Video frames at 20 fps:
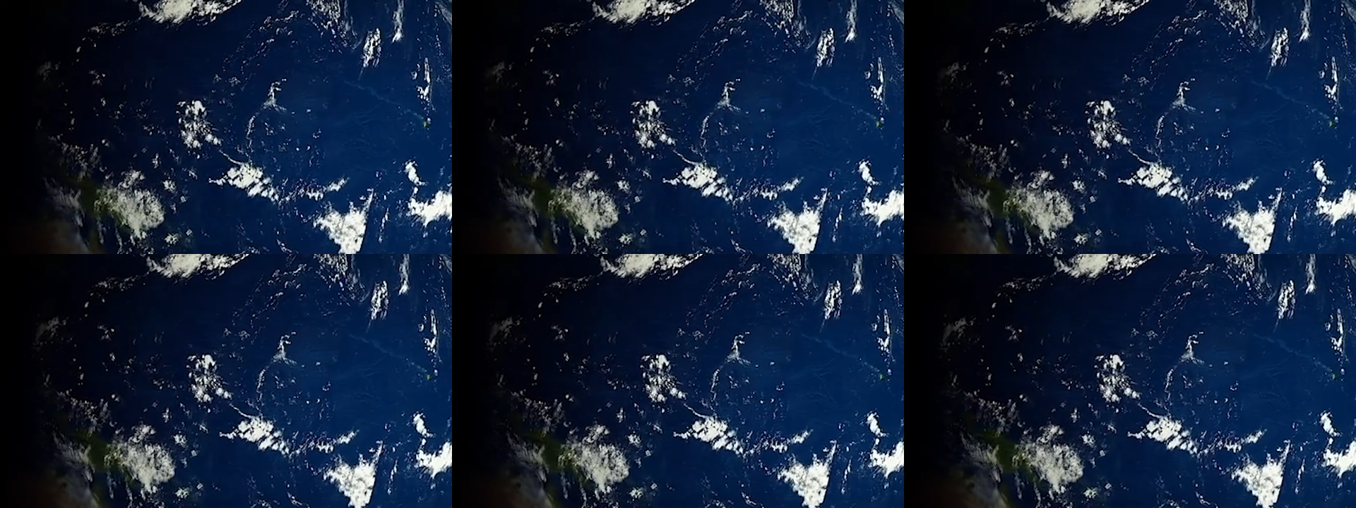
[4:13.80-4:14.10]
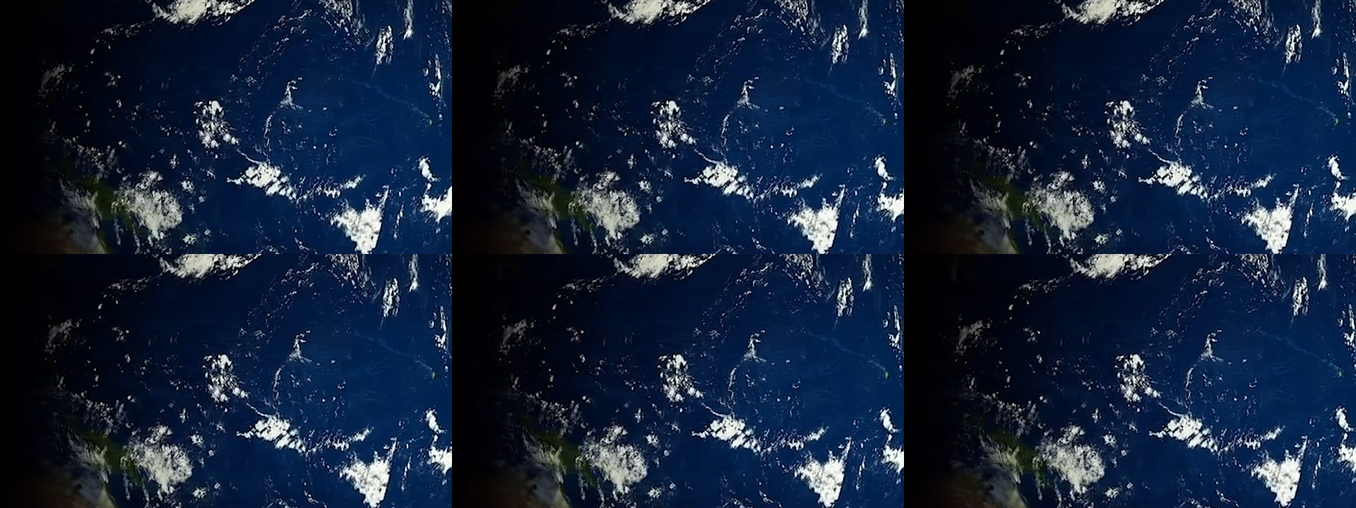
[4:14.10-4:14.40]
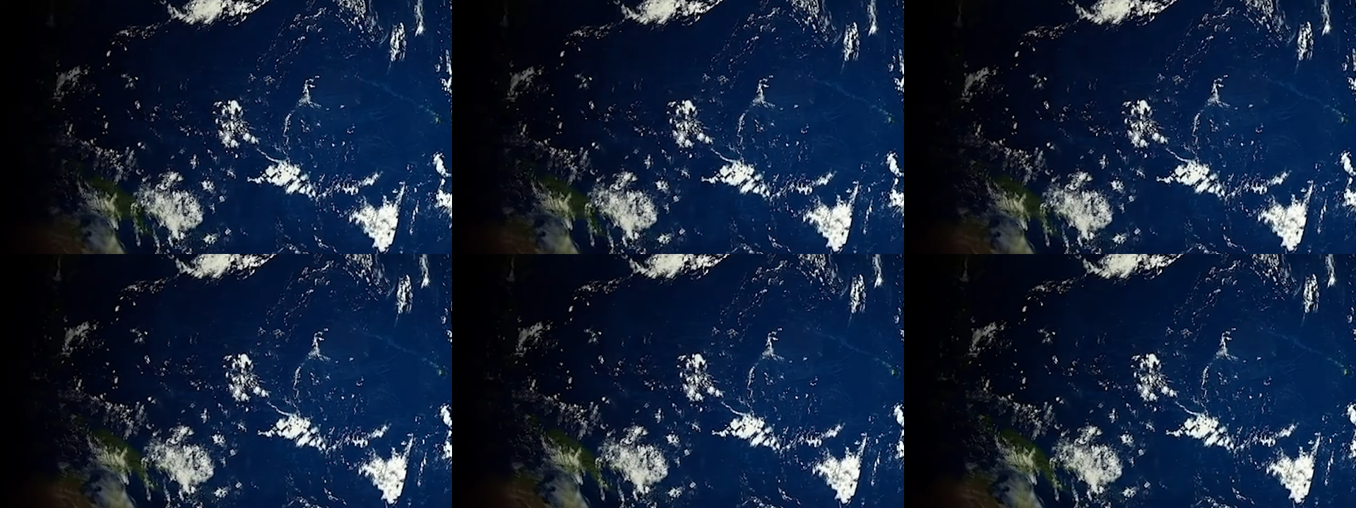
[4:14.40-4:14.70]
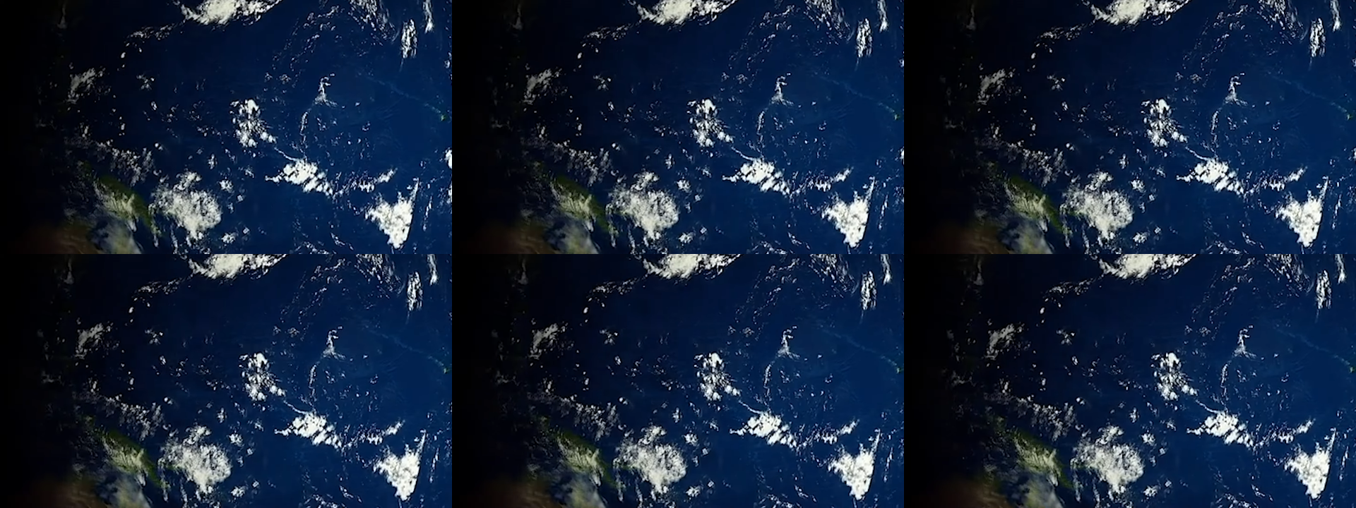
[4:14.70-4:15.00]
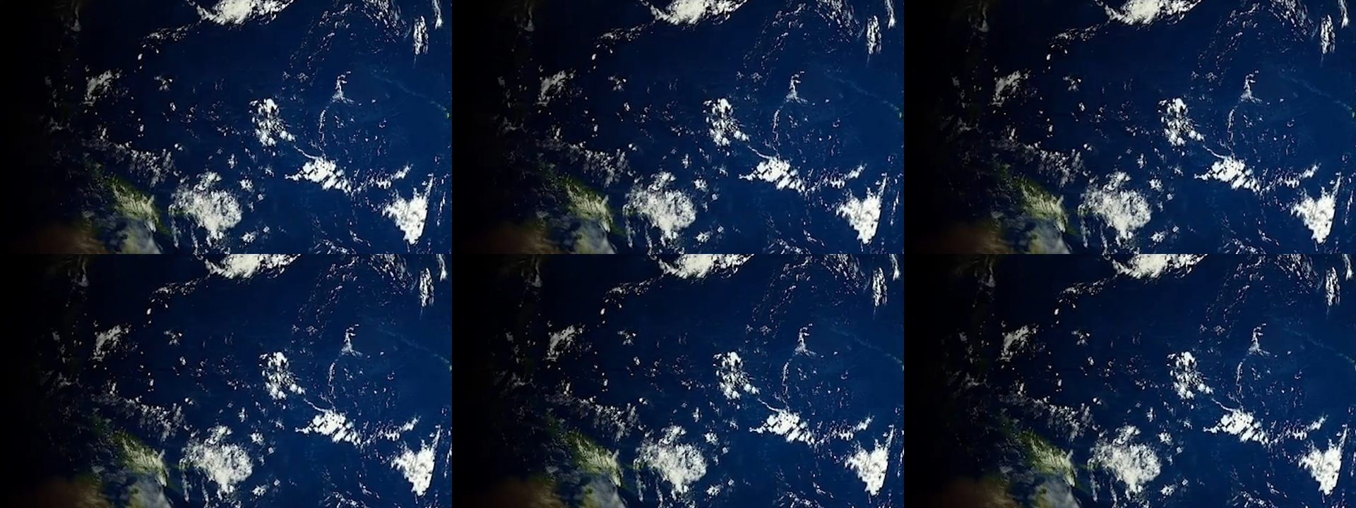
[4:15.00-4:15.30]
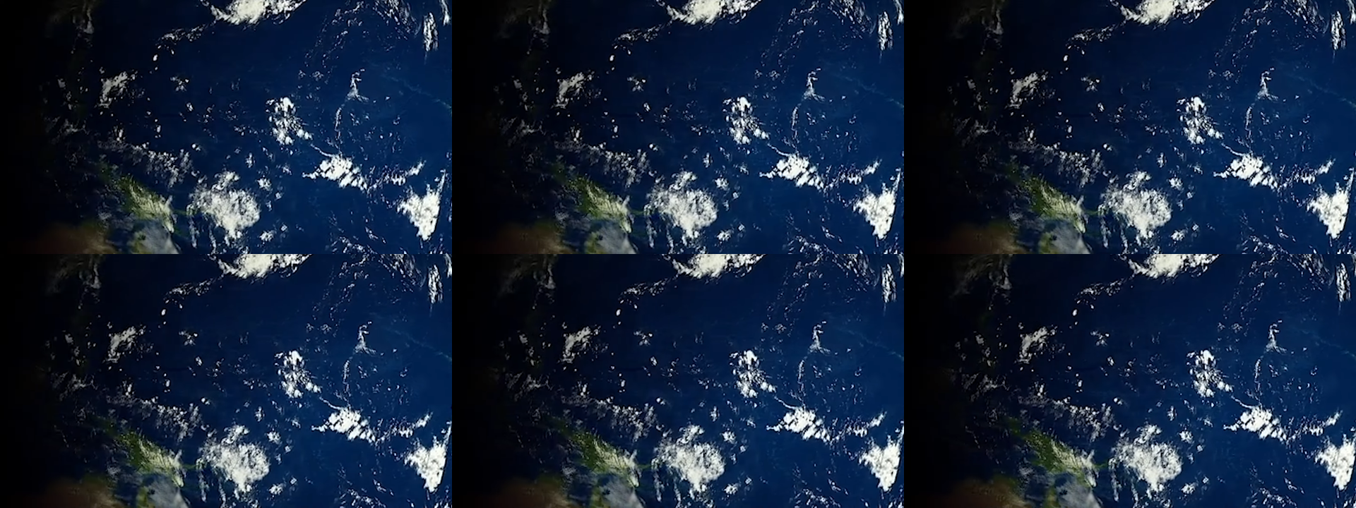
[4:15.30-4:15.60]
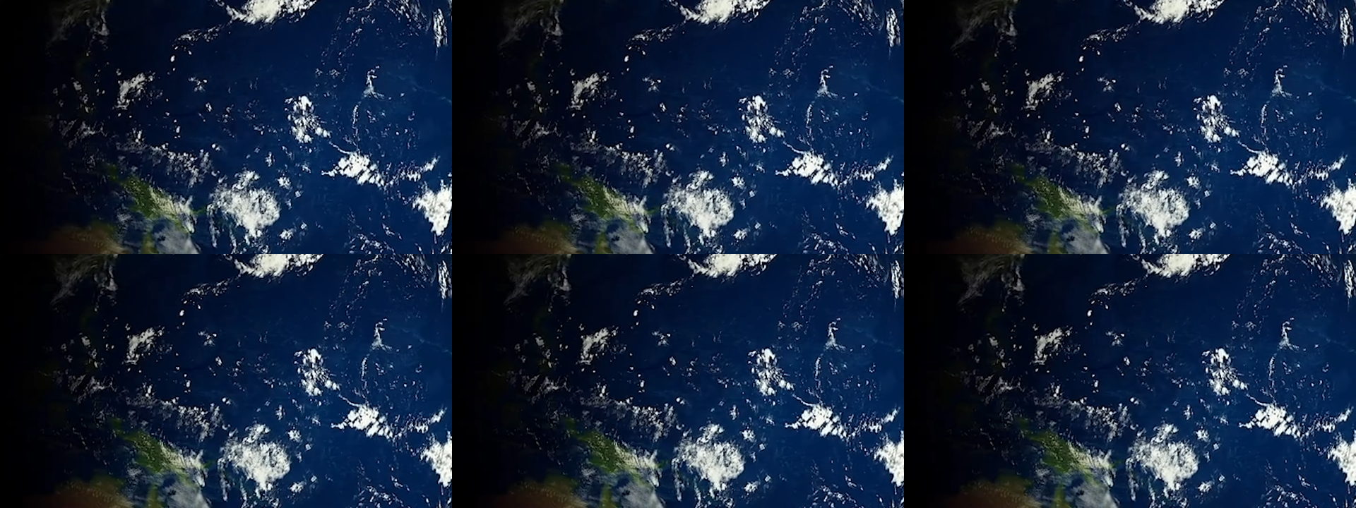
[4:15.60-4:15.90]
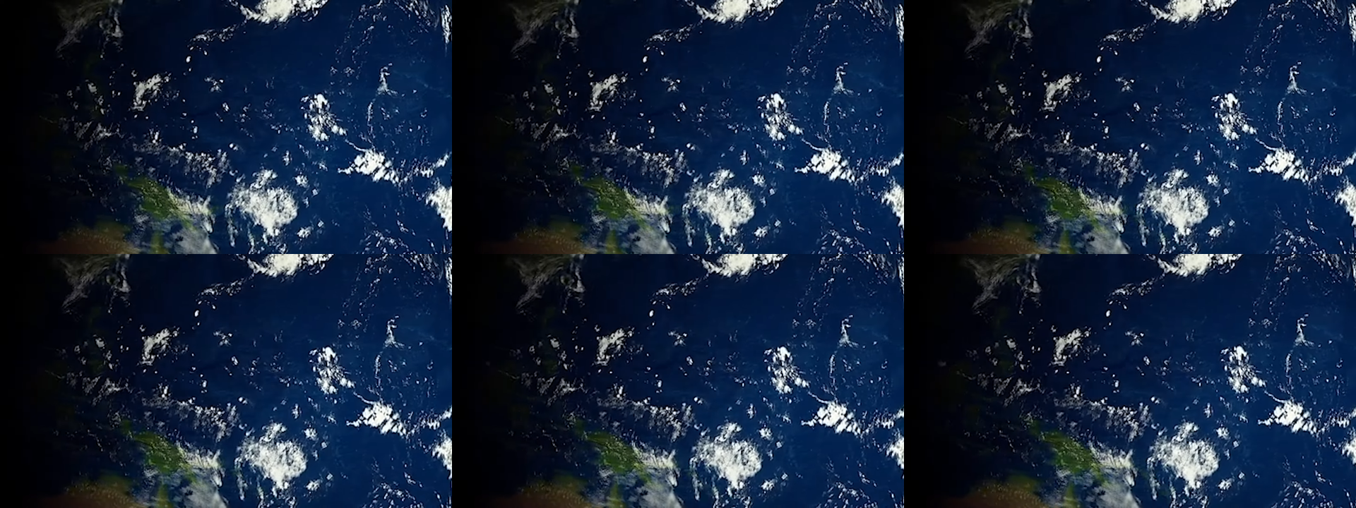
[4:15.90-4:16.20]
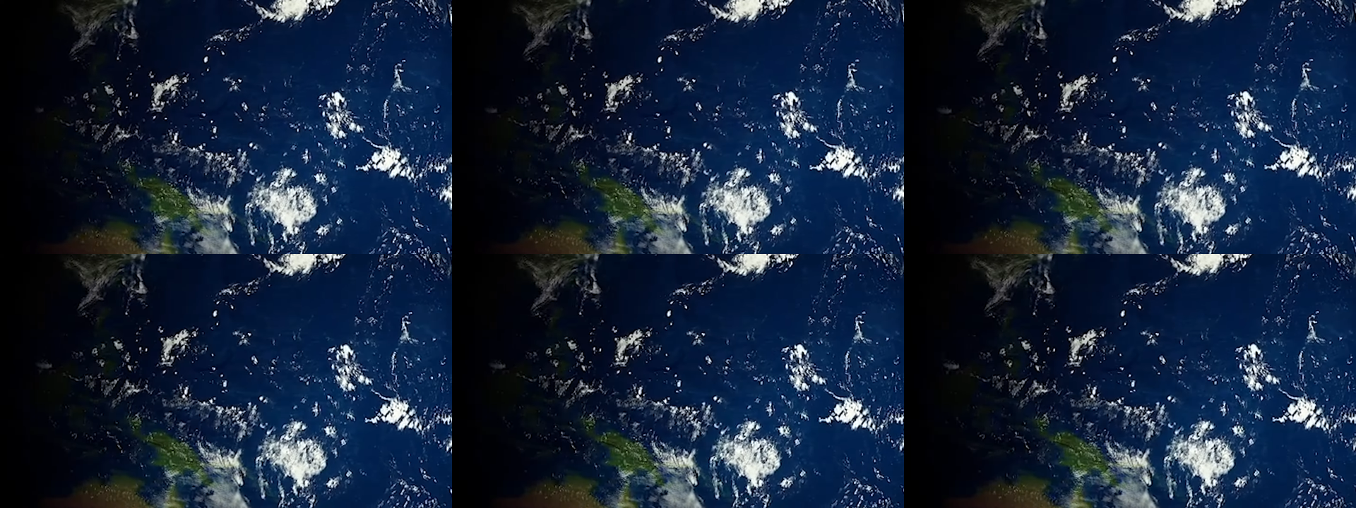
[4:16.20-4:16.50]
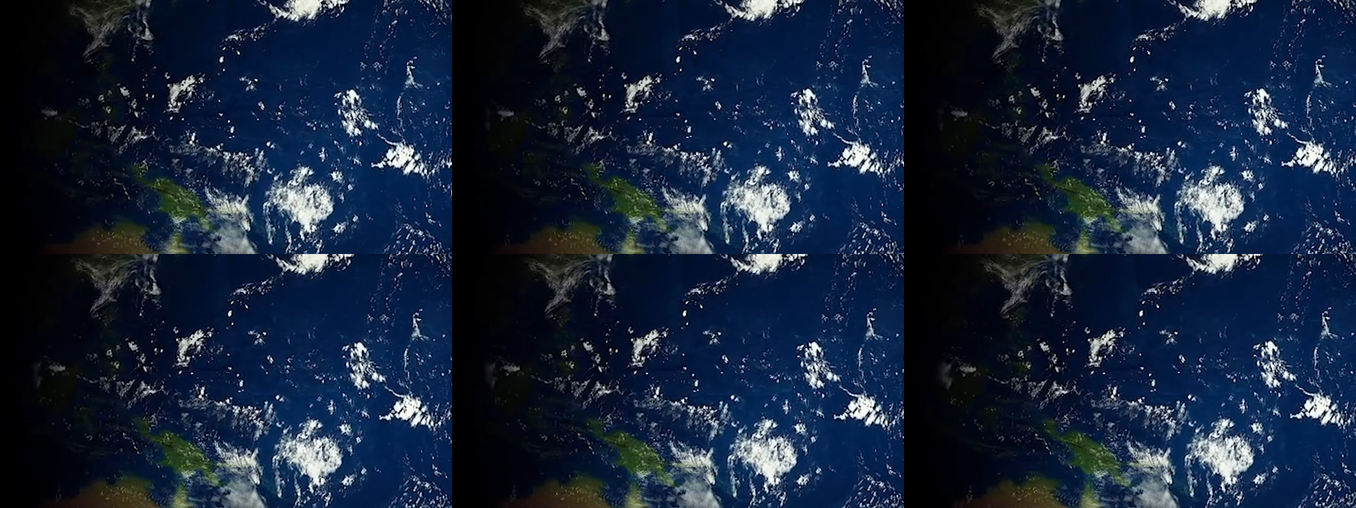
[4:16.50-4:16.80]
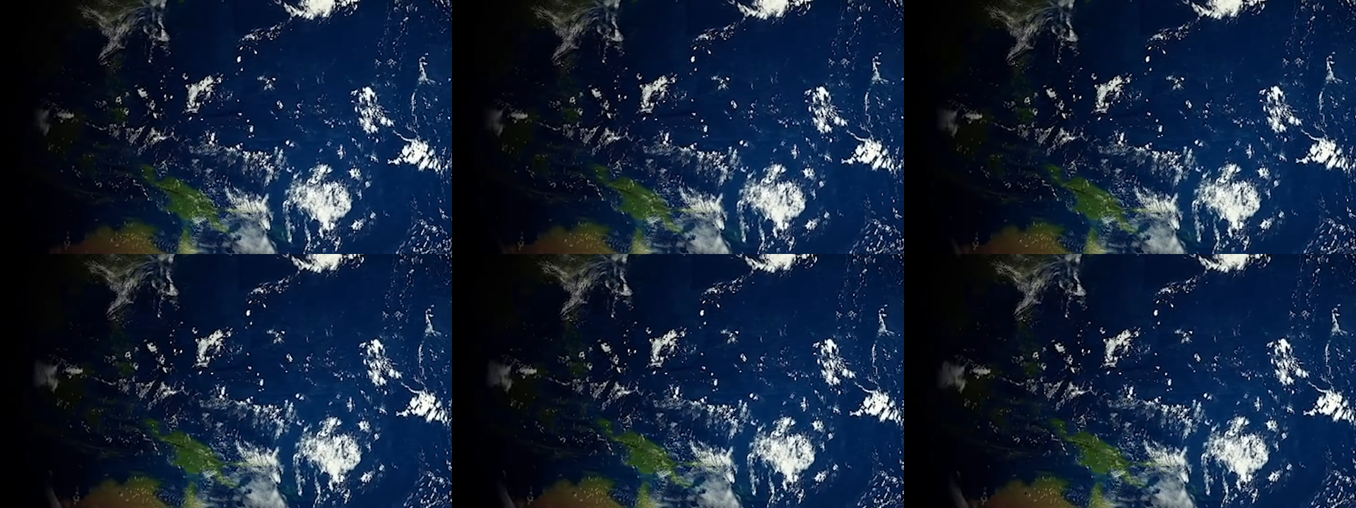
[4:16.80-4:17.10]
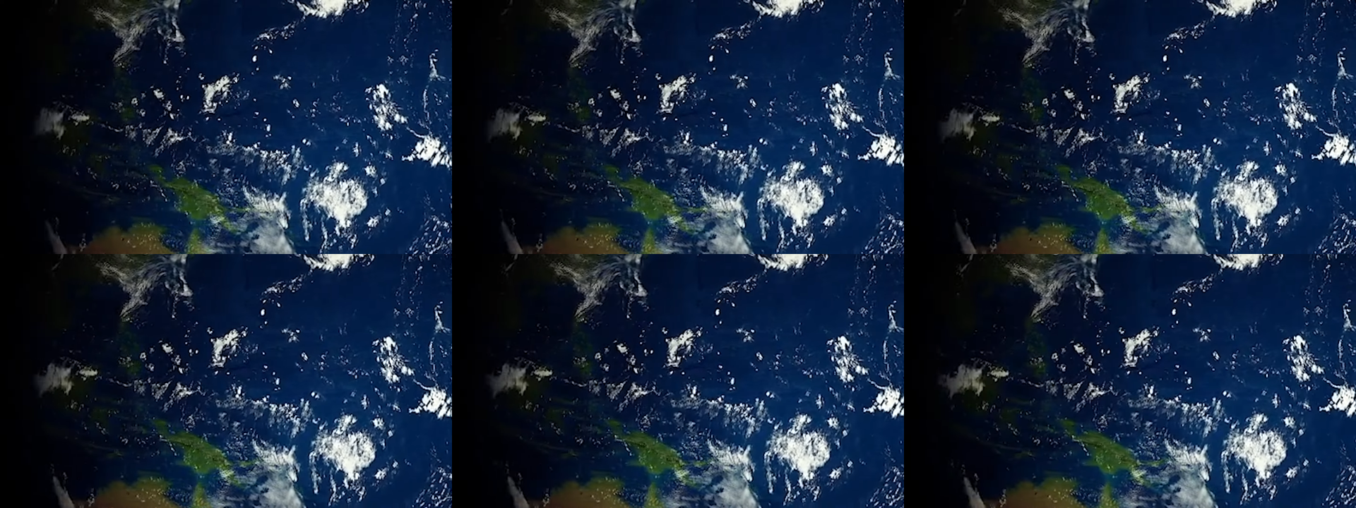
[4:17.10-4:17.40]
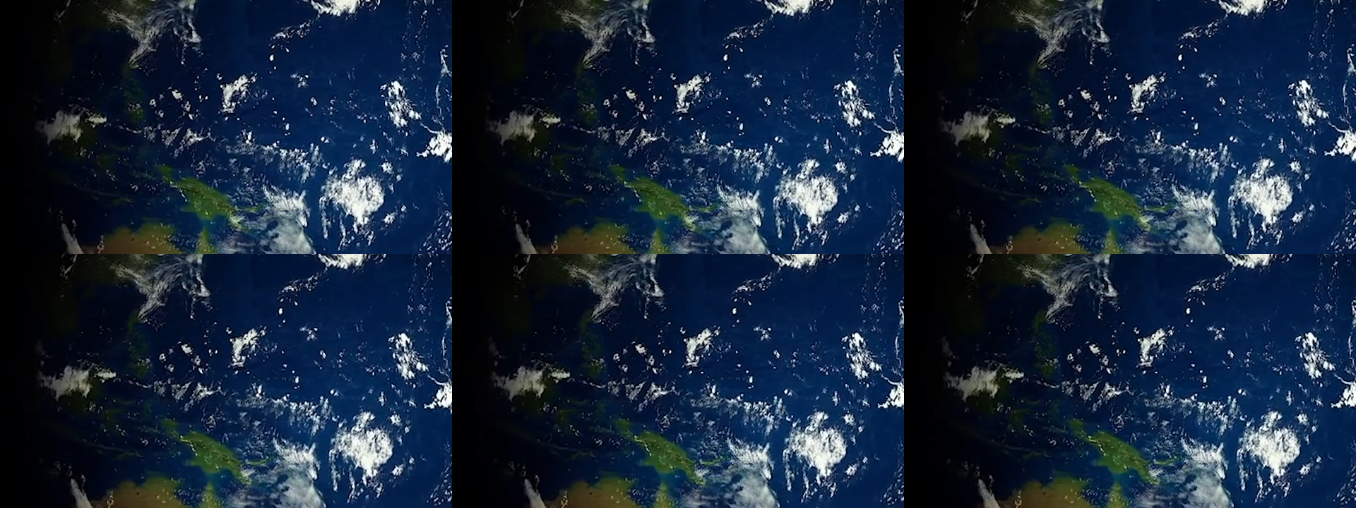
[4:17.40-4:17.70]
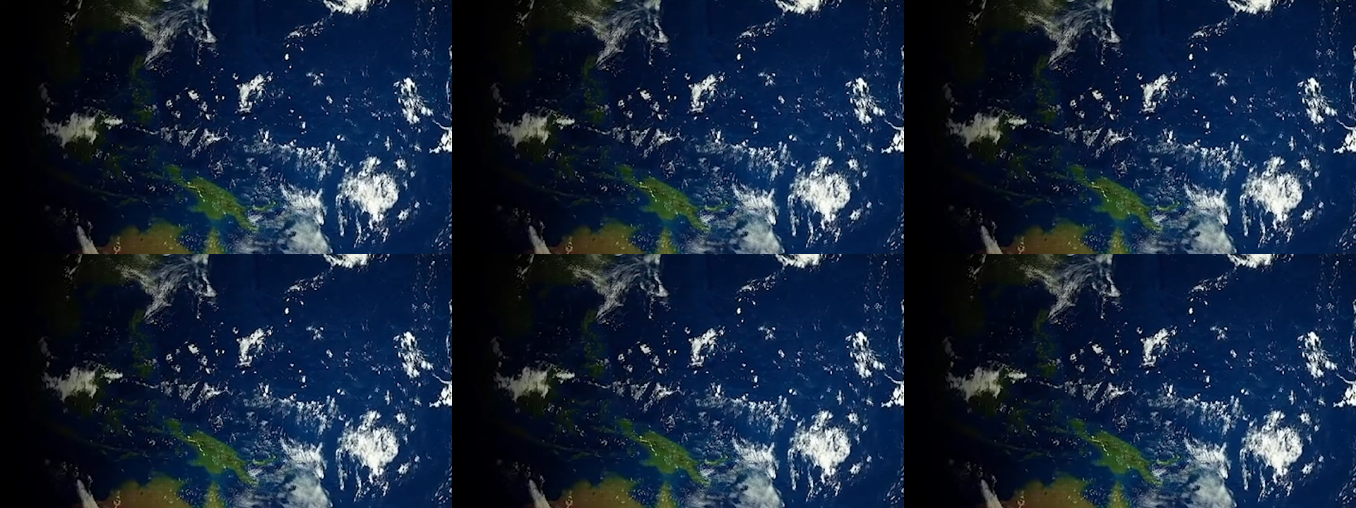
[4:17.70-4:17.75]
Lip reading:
[unreadable: no face in view]